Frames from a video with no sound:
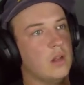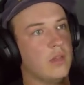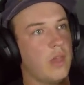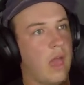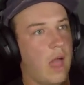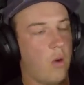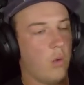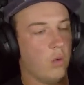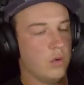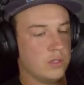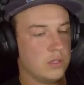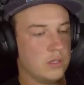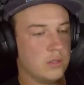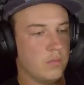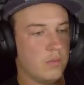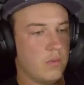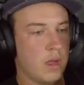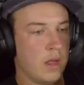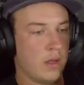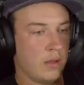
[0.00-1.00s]
that was
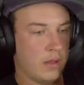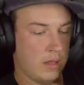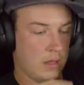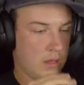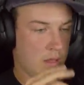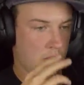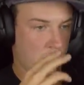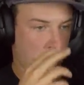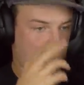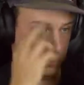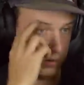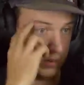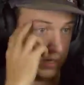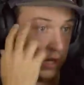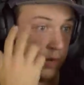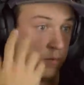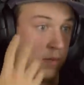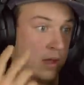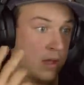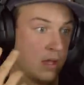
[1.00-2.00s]
my, like,
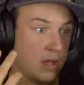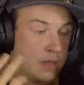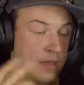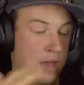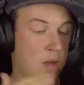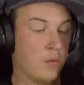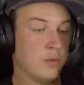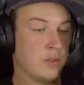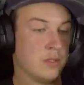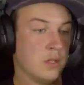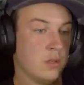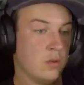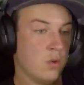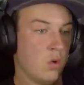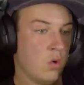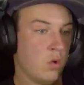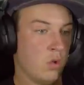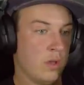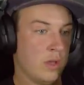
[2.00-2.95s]
inside of my head, that was the goal.